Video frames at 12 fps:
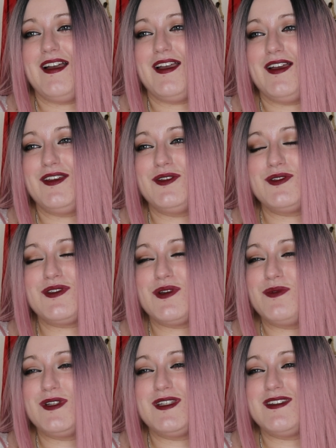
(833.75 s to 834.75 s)
I also
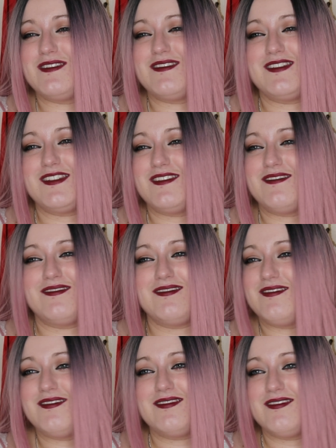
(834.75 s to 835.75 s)
wouldn't
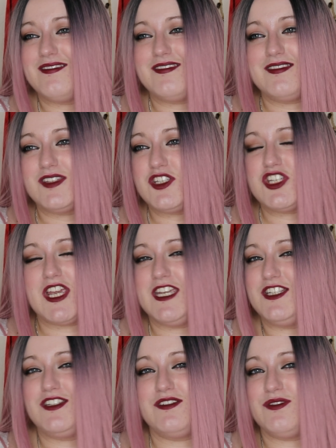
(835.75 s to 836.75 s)

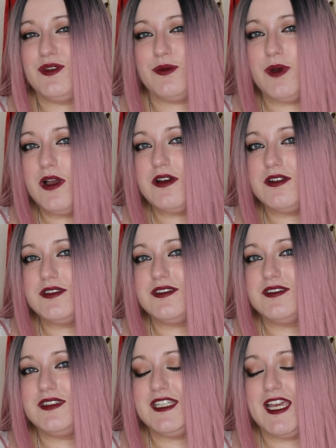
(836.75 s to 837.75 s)
change it for the world.
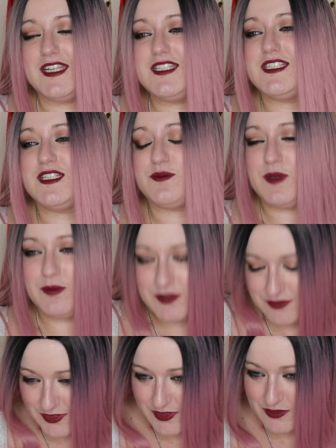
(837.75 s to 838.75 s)
The 86 people
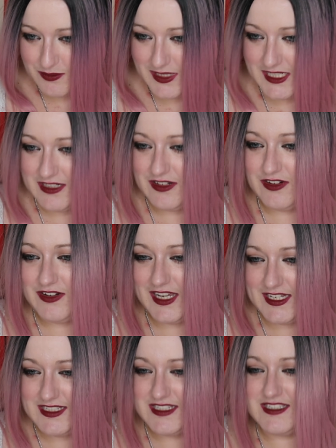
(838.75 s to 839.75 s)
that follow me are
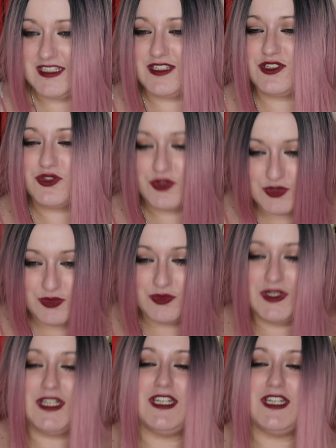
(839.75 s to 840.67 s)
86 true